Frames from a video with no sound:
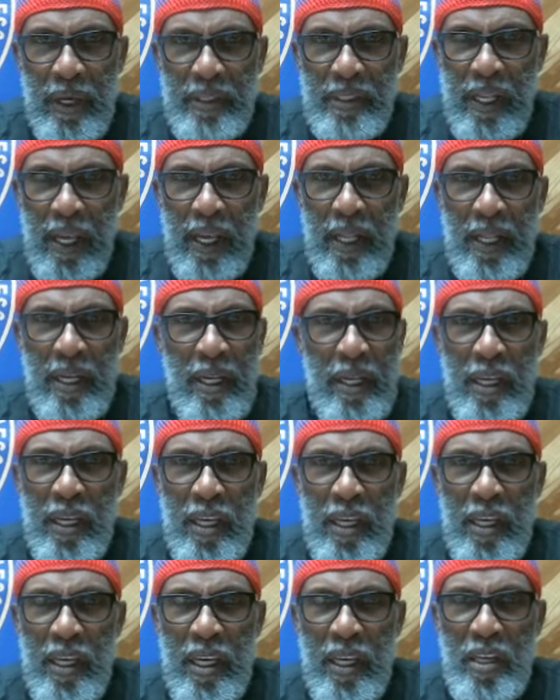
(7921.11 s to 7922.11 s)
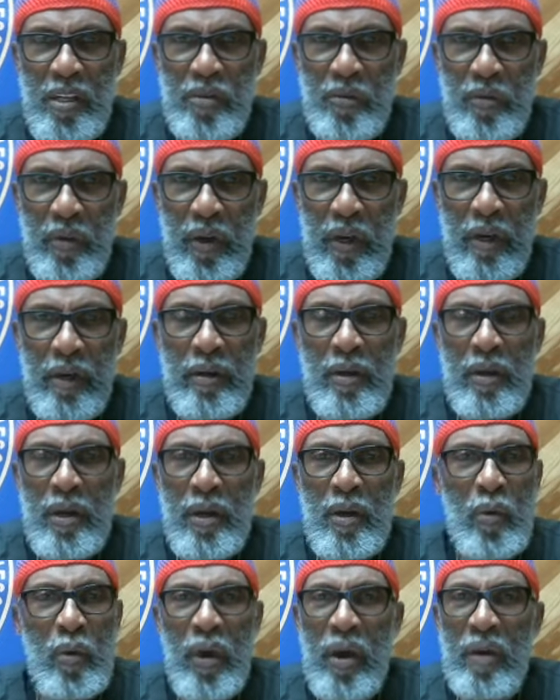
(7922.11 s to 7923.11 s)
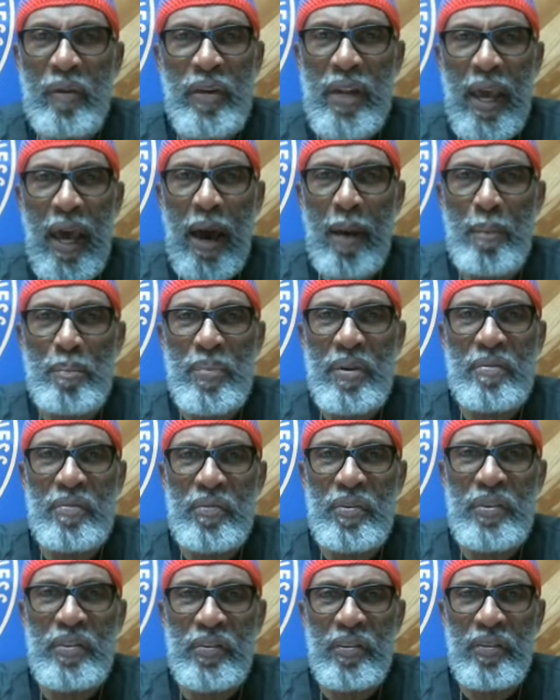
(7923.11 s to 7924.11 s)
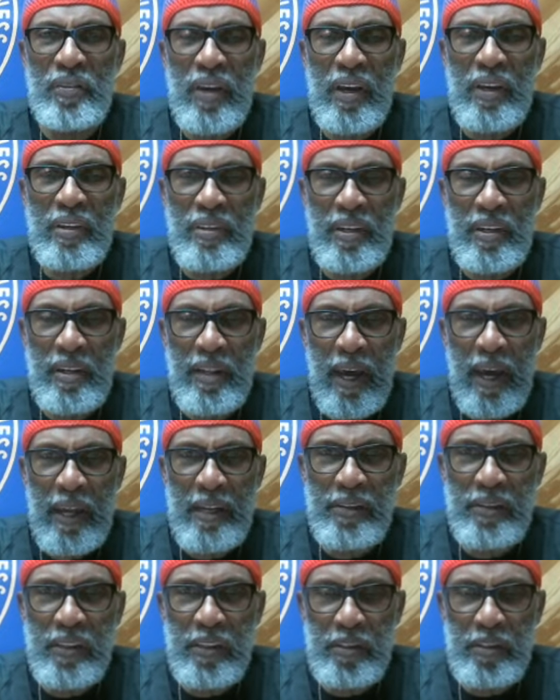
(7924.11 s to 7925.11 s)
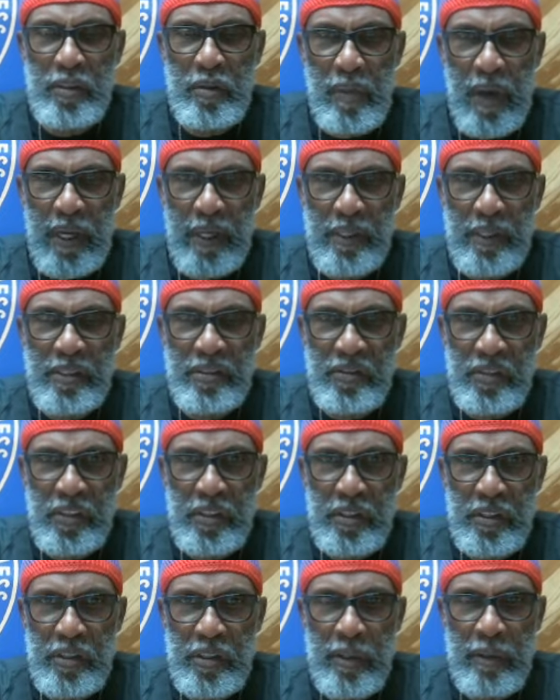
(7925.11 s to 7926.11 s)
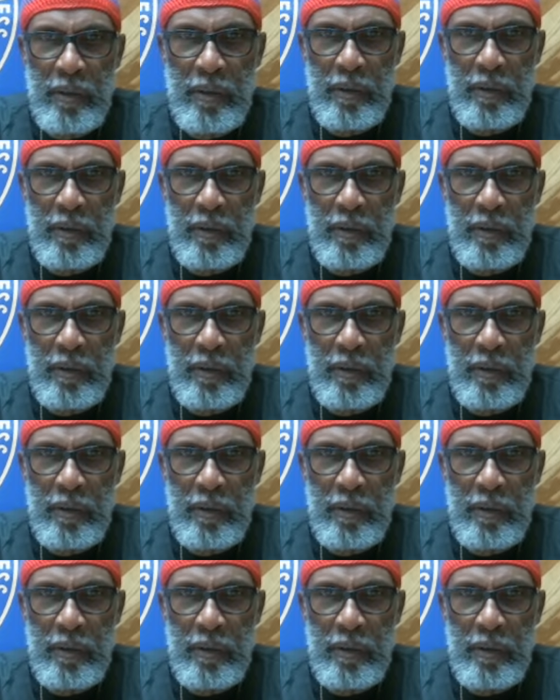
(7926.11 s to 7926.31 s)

understand? Israel, wherever they are, been free since 1896 to make a decision.